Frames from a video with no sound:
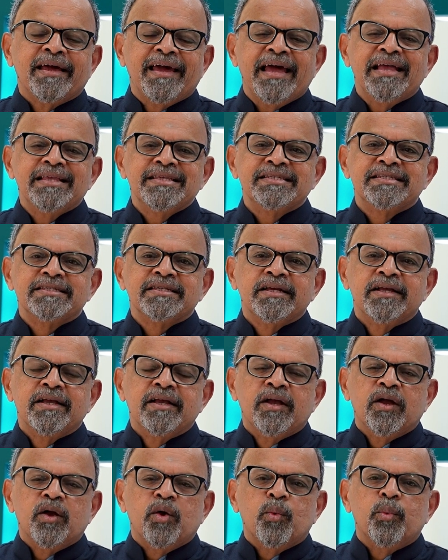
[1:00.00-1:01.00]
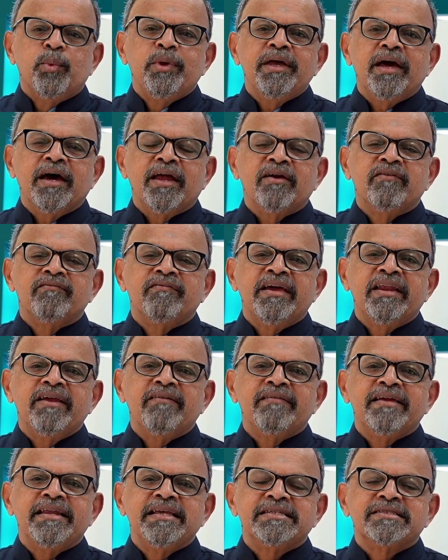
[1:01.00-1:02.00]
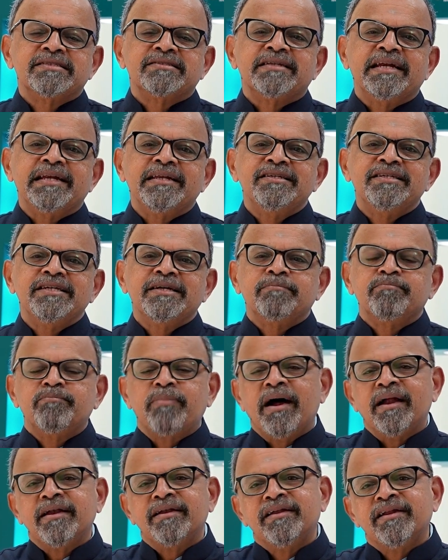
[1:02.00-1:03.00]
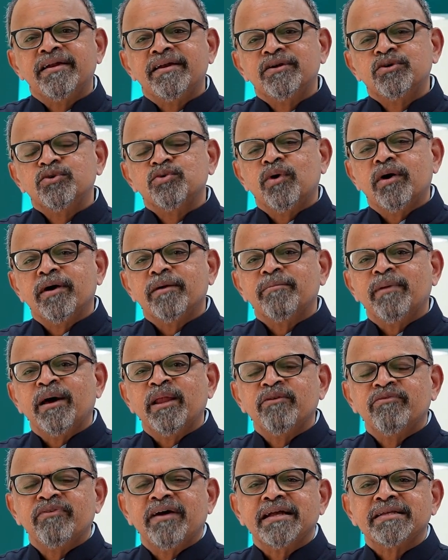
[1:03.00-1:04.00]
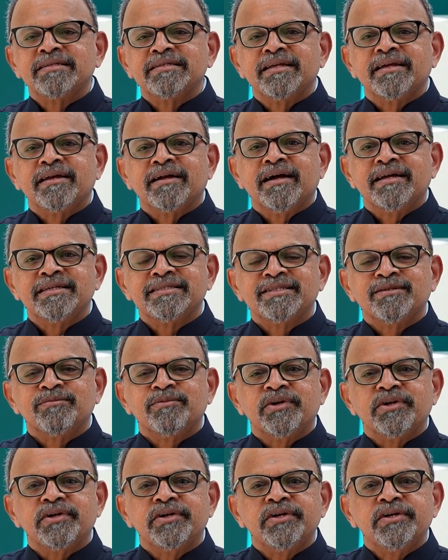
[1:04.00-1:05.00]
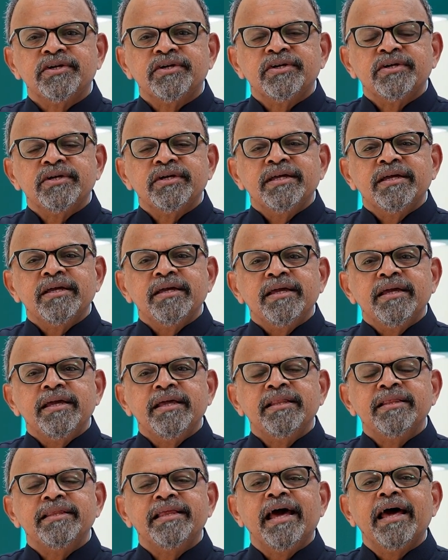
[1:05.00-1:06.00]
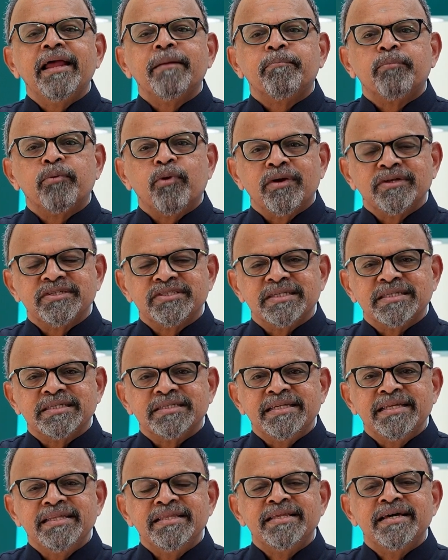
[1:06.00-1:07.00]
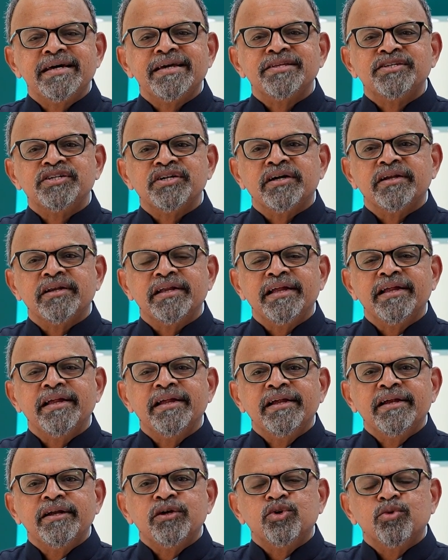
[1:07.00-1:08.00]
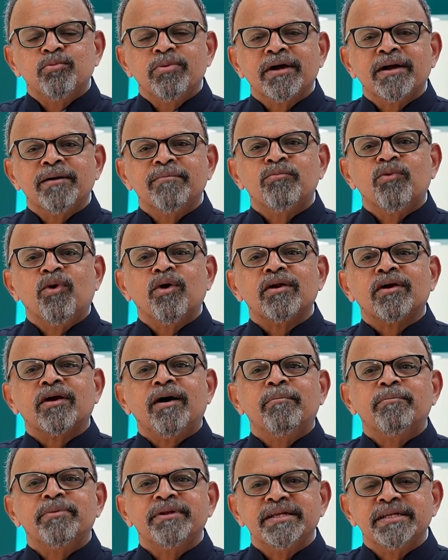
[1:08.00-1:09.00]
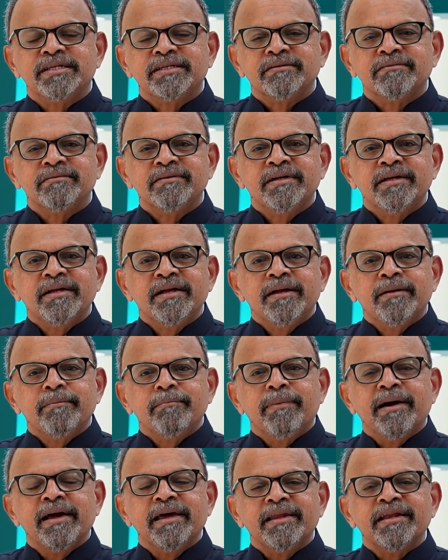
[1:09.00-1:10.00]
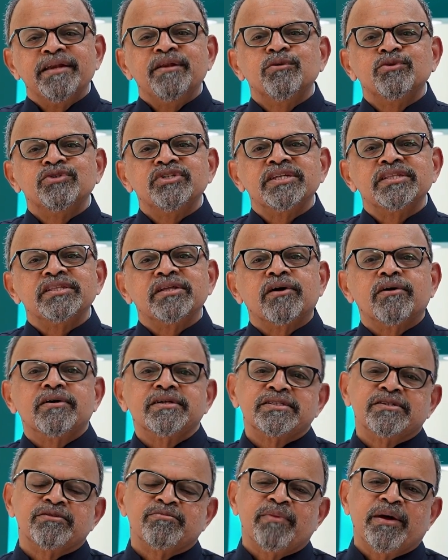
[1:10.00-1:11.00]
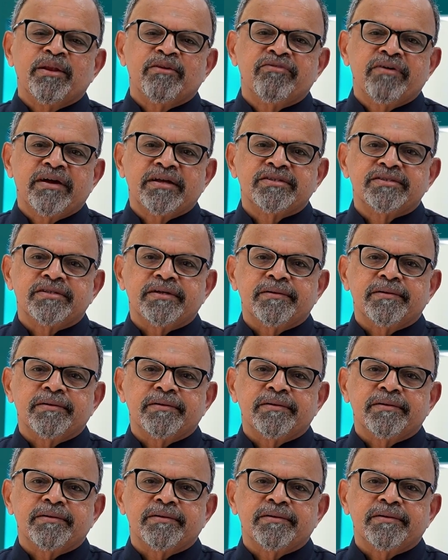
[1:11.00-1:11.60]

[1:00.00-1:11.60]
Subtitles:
Hence, we are a very, very strategic partner to our manufacturing customer in their process, in their journey to become more competitive by reducing the cost of manufacturing.